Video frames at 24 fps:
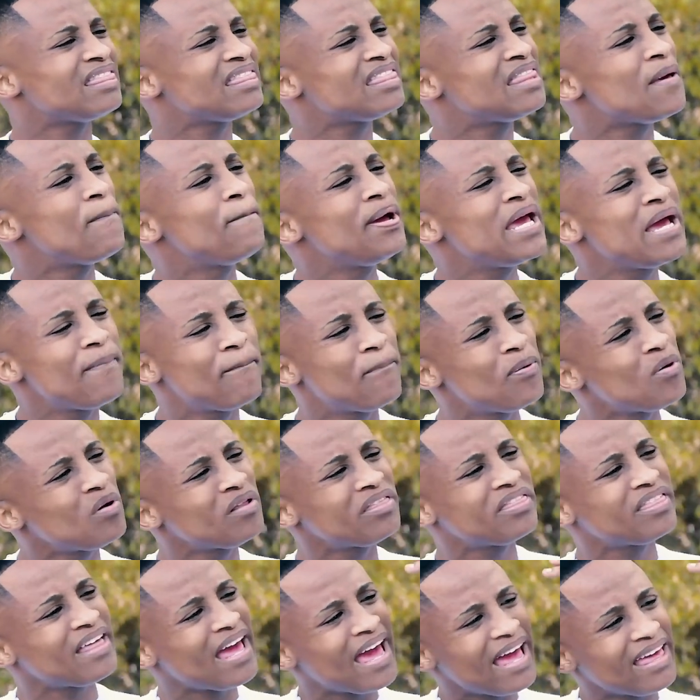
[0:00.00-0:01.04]
the people
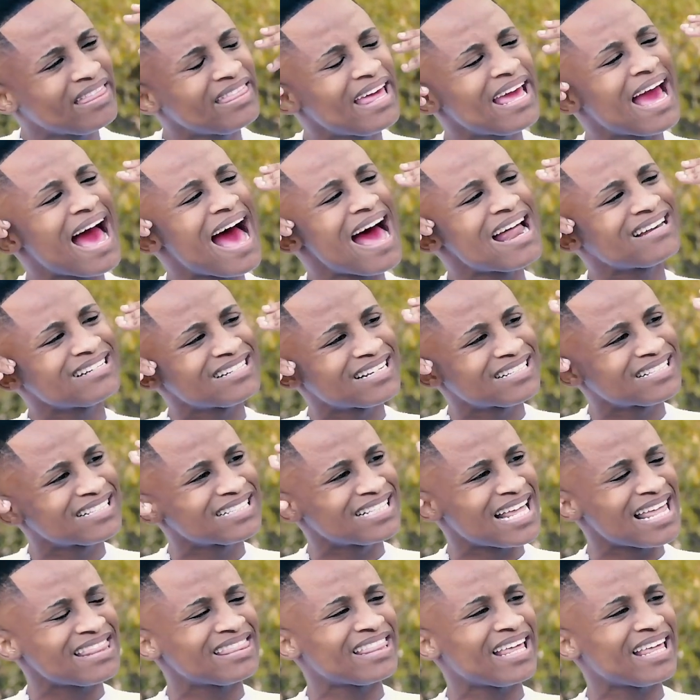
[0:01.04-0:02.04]
there, they understand.